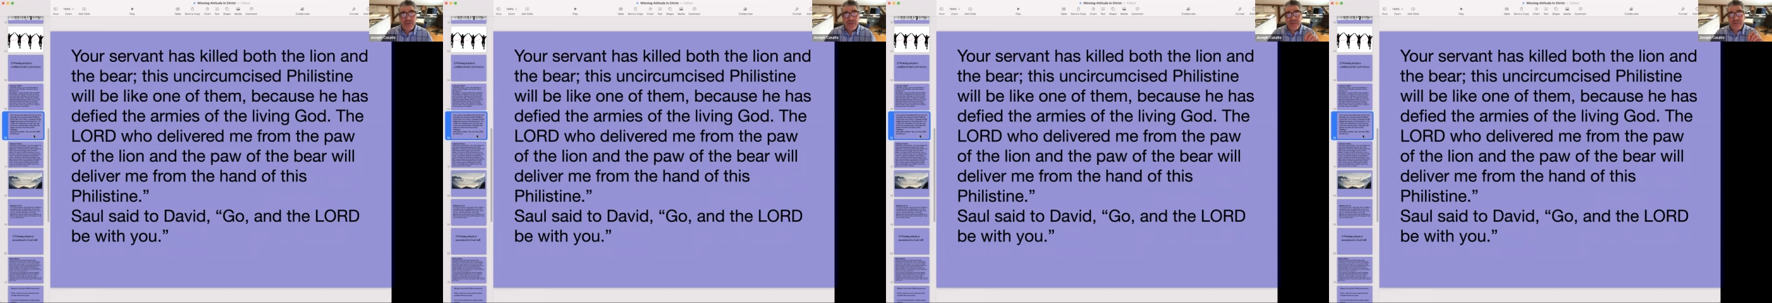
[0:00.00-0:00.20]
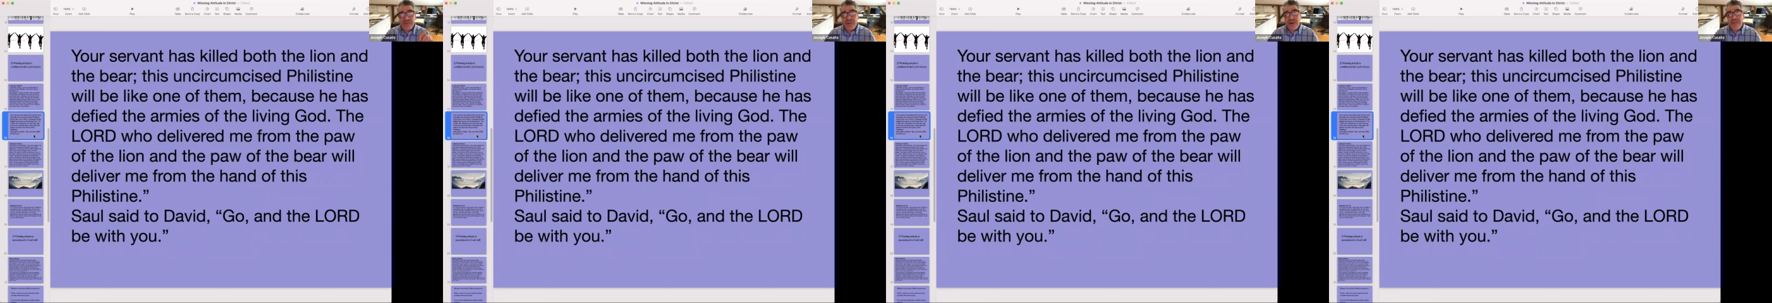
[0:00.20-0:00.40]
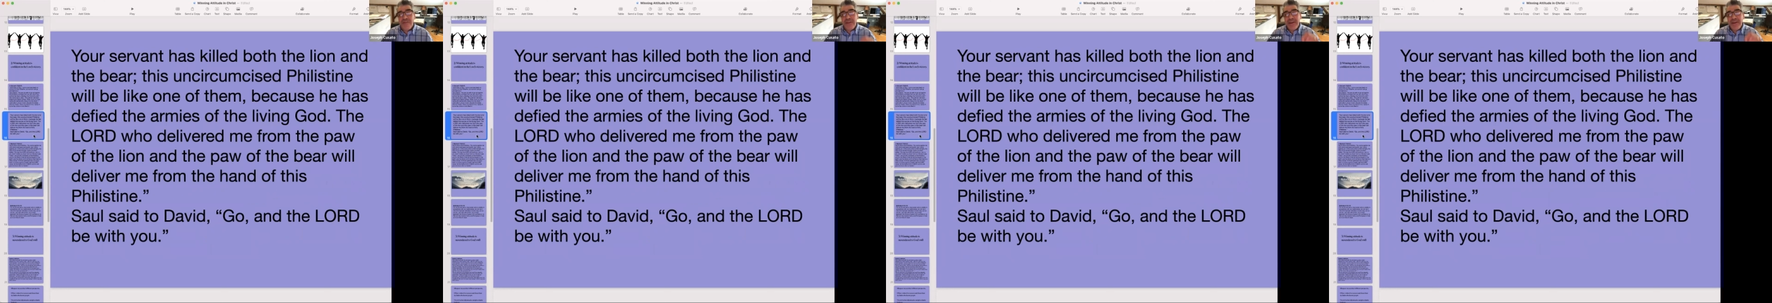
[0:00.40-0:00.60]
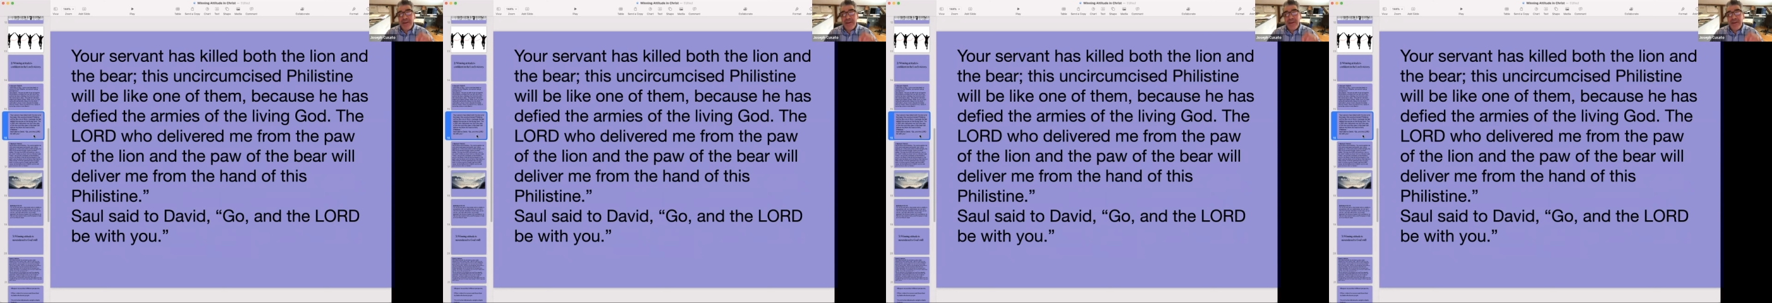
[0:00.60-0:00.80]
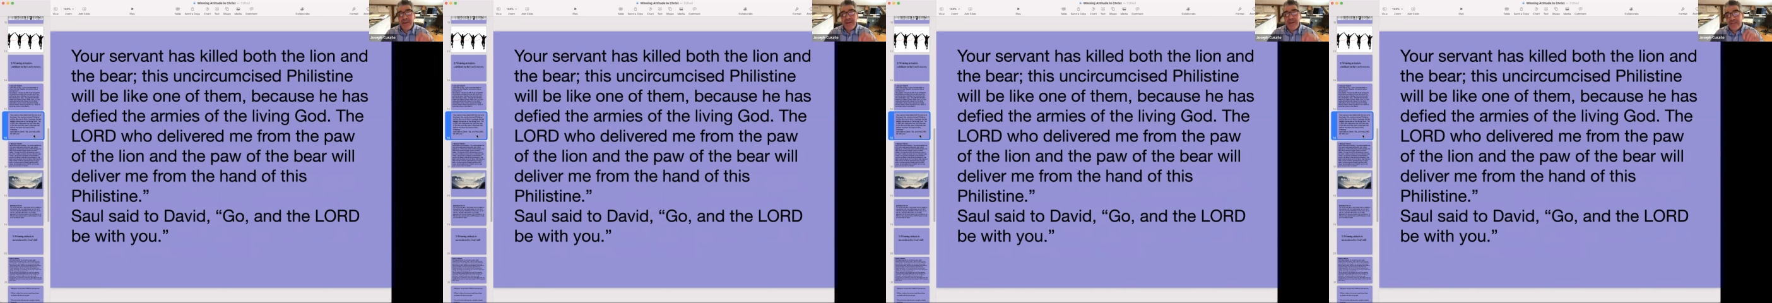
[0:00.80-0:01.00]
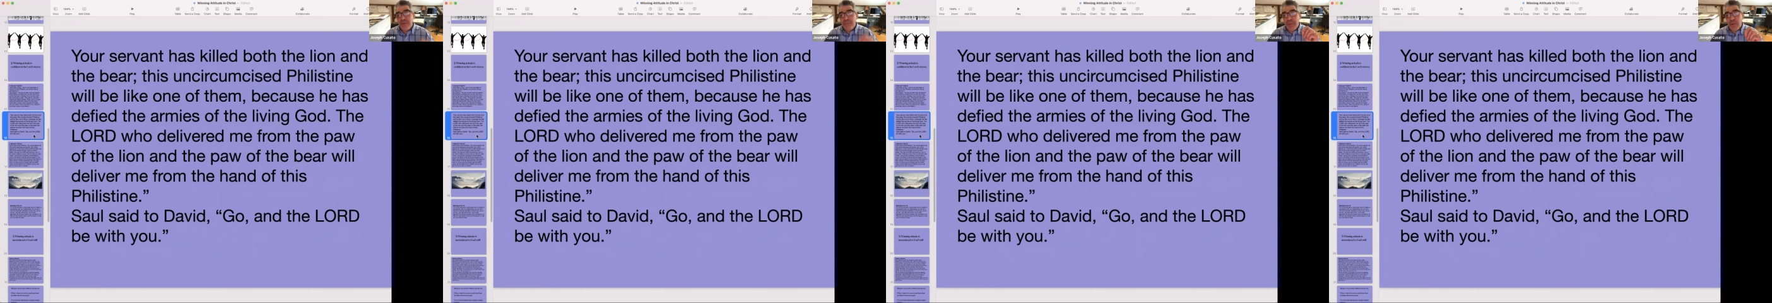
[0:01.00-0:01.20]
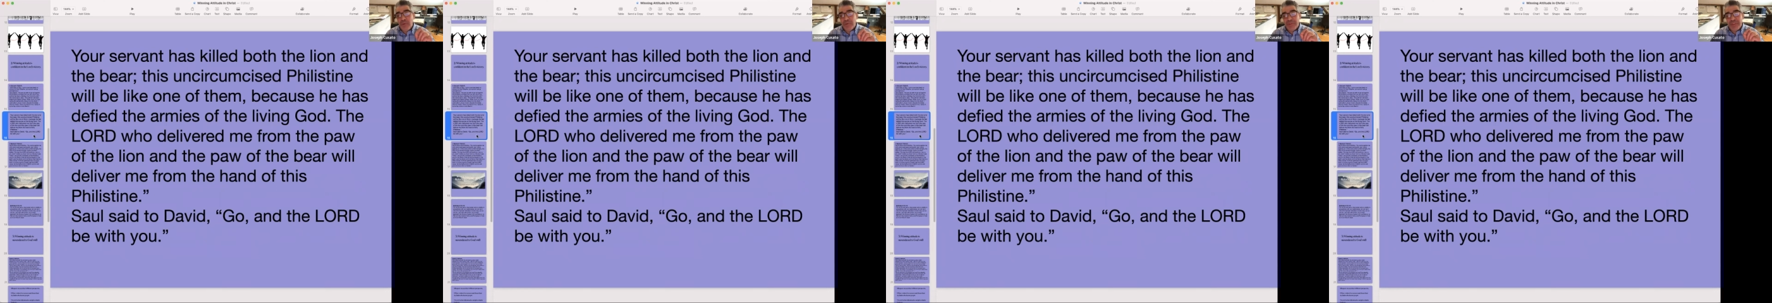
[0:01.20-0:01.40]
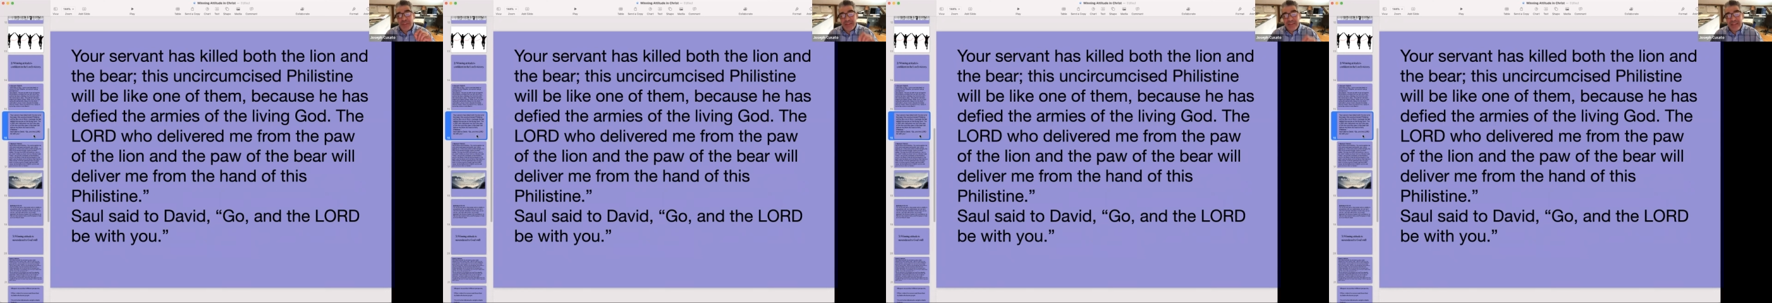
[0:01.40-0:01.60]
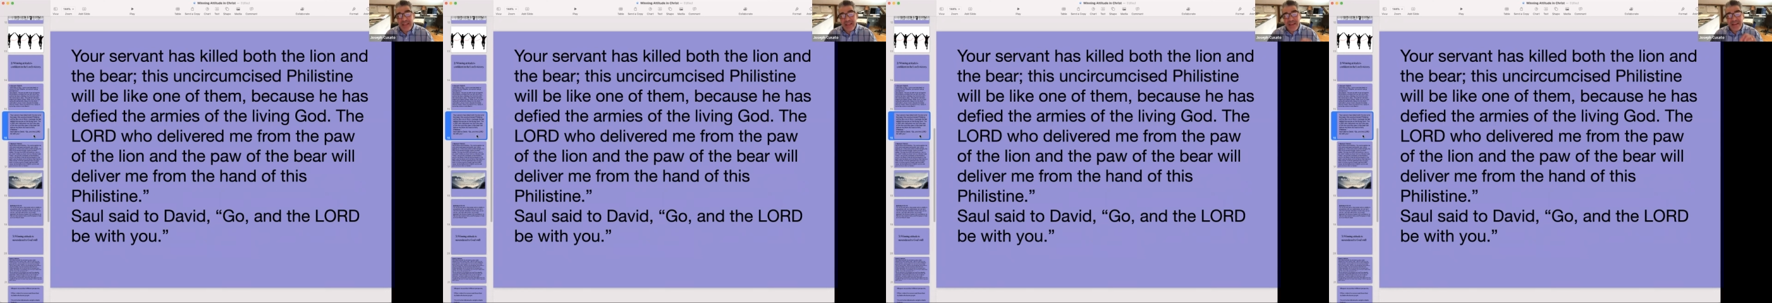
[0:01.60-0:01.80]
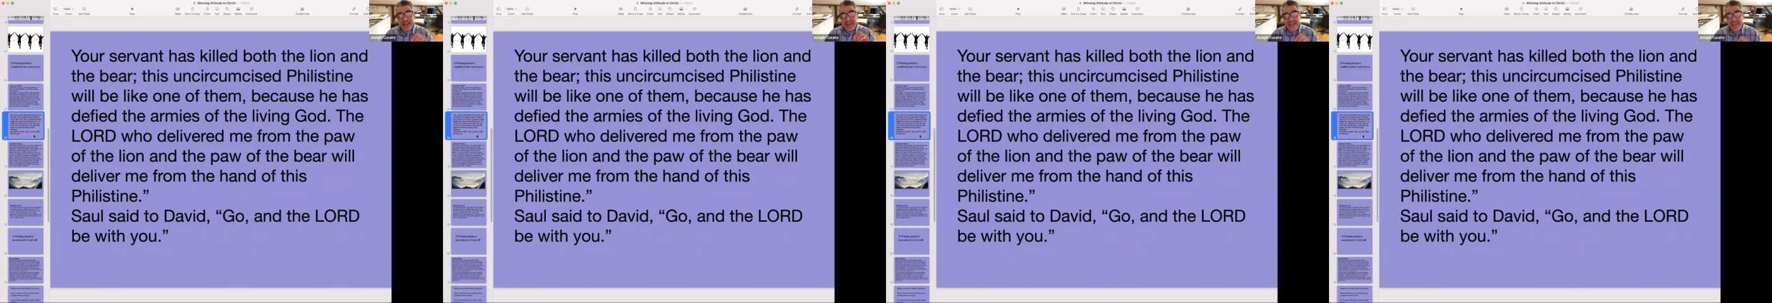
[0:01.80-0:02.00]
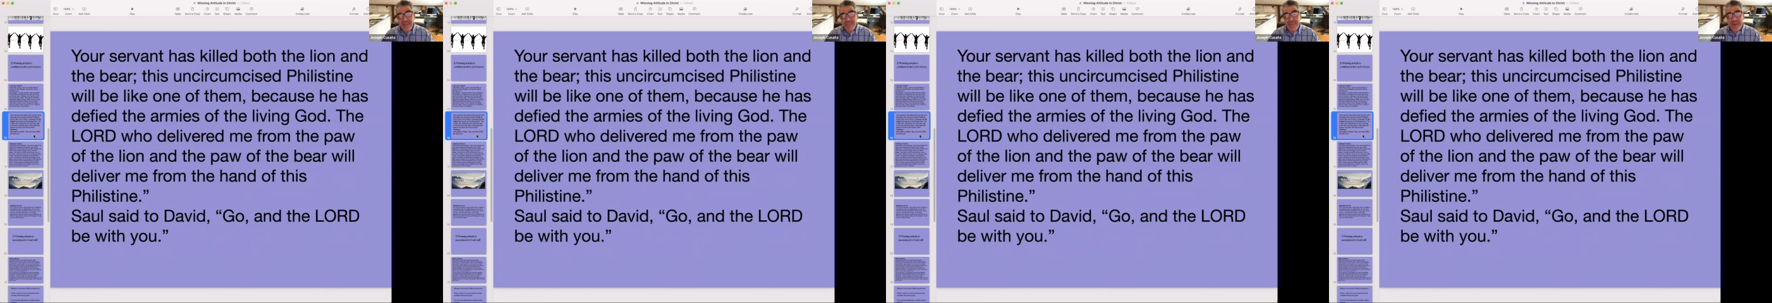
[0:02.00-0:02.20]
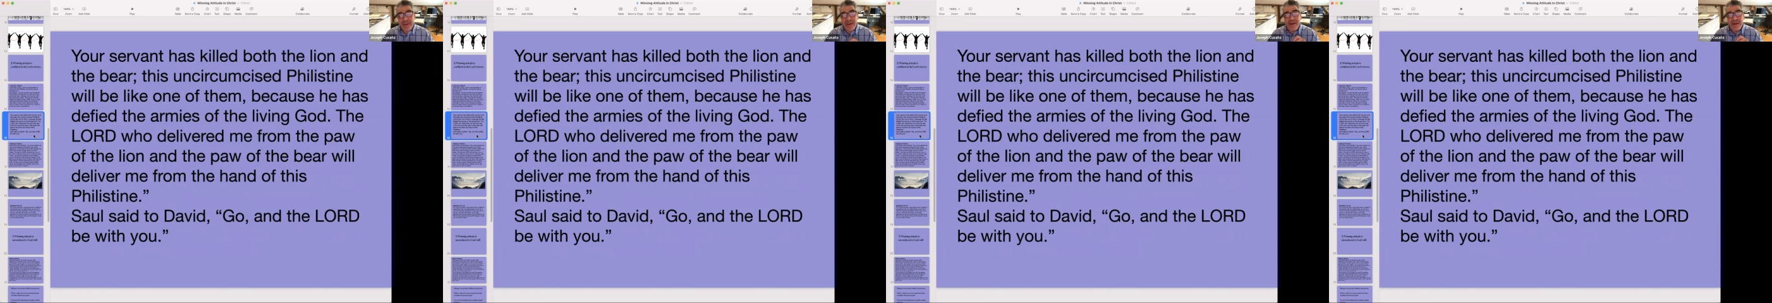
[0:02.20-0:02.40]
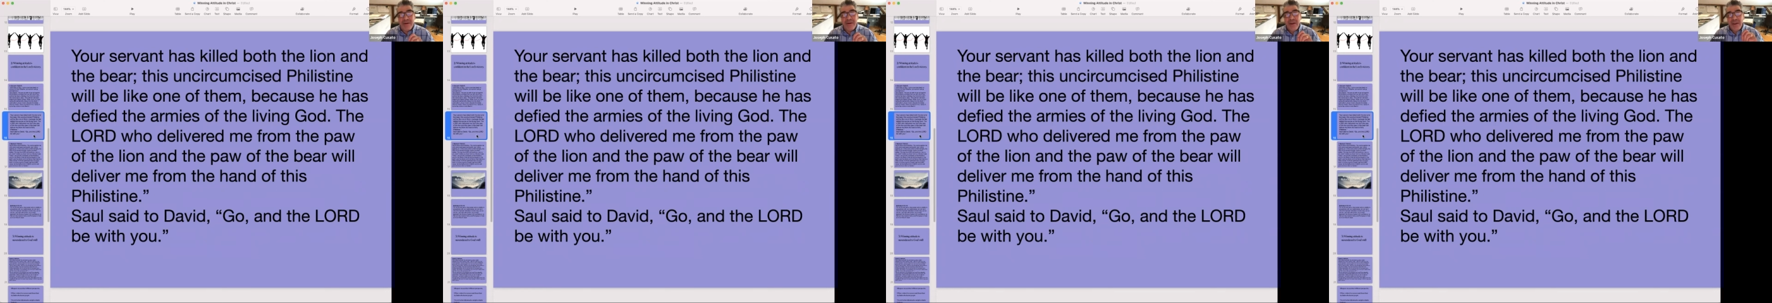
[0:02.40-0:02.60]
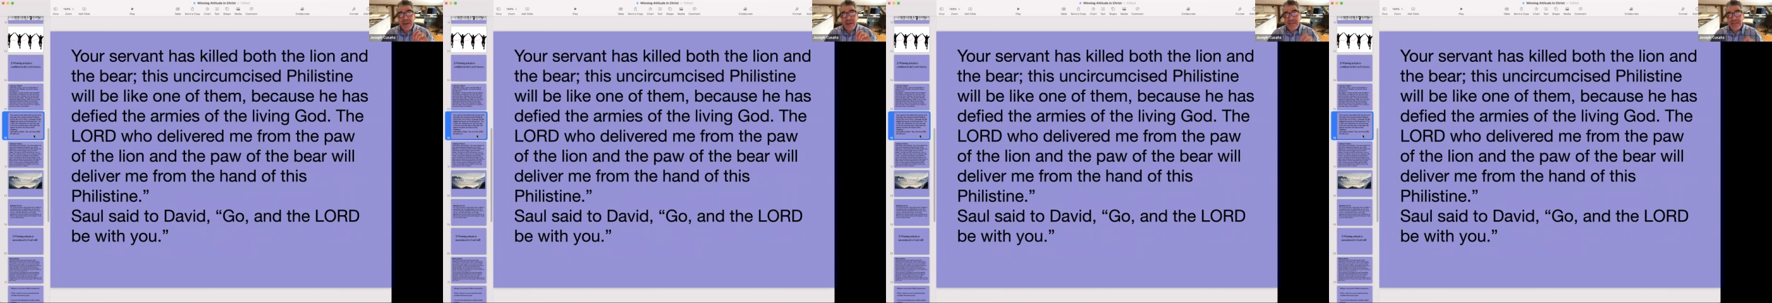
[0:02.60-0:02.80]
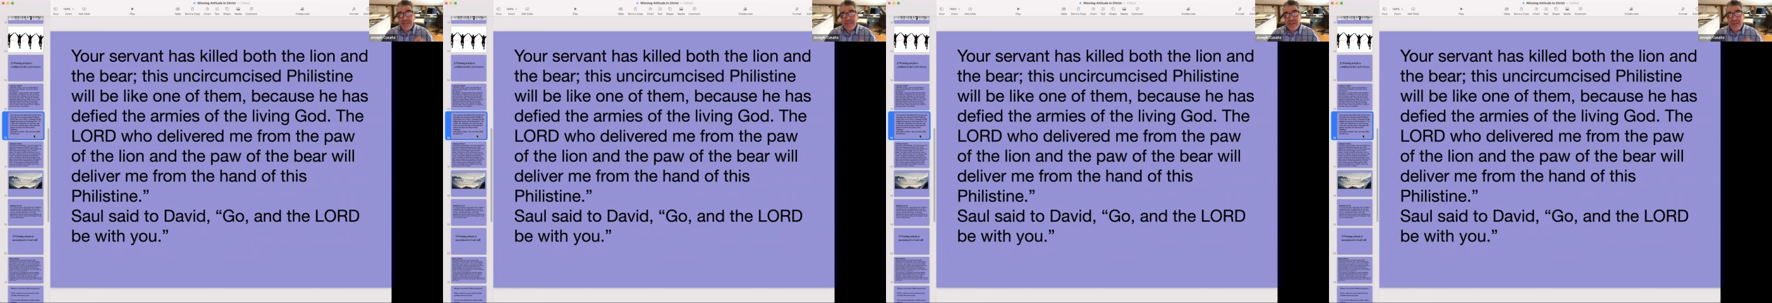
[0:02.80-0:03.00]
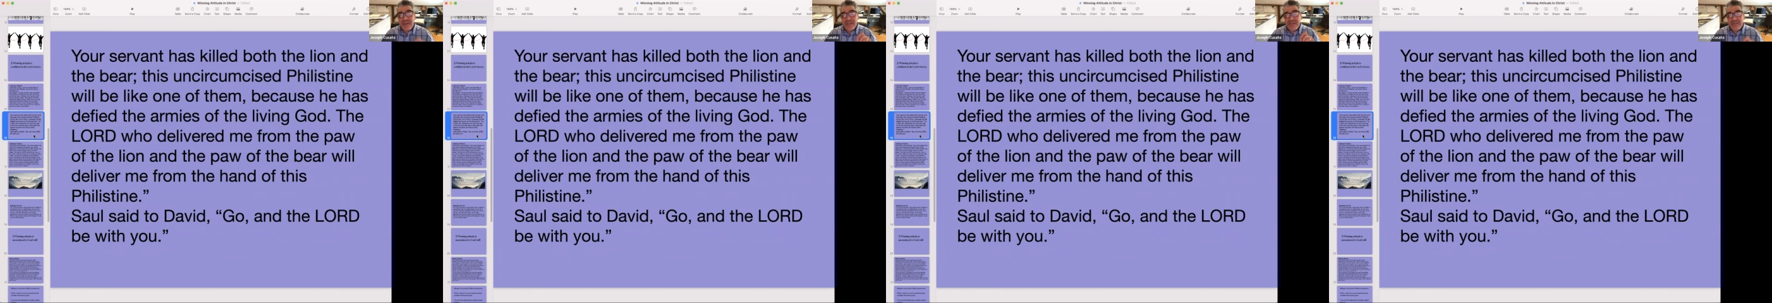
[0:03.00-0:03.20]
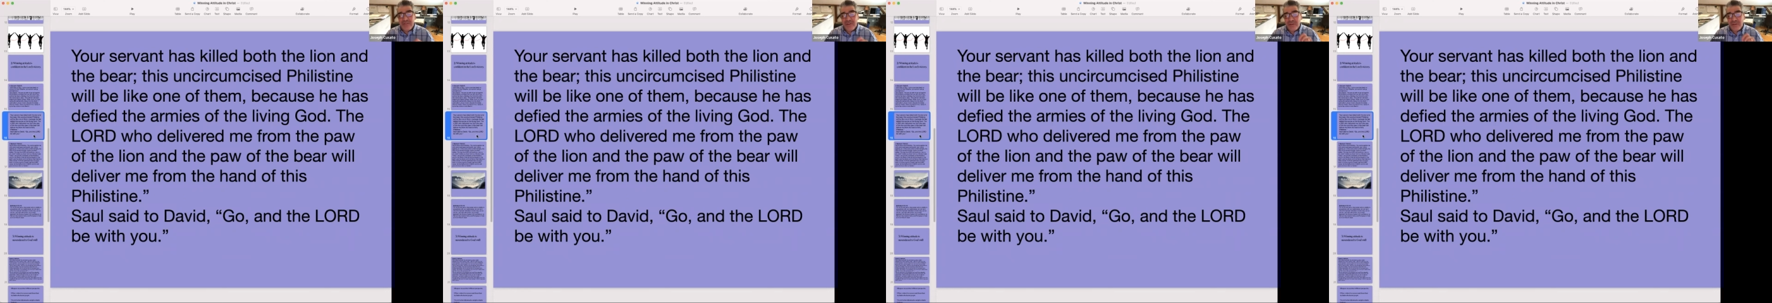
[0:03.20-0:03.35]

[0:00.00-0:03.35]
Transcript: No face is visible, so there are no lips to read.